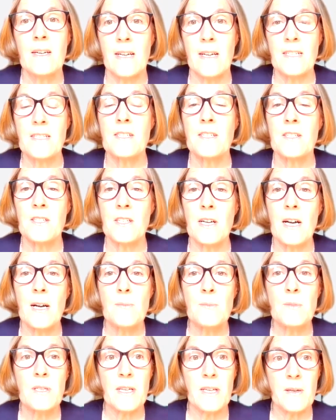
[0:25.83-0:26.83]
It's a
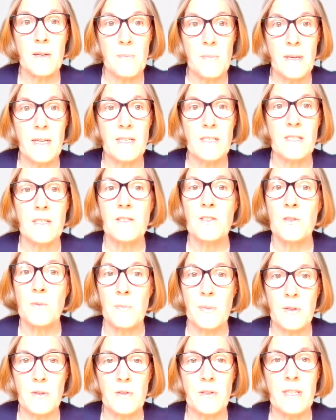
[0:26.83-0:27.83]
time to commit to
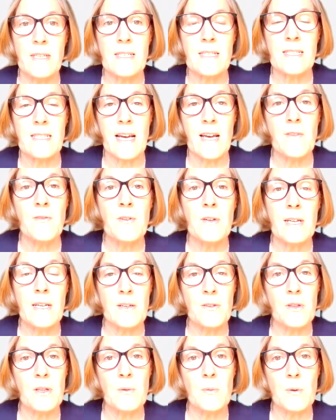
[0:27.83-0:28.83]
building safe and
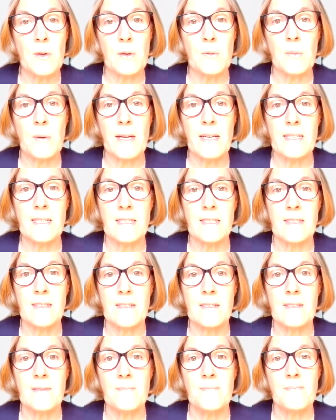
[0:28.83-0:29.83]
healthy
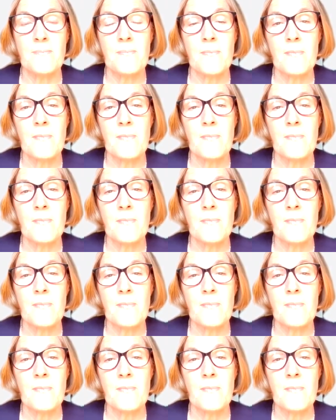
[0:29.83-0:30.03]
workplaces.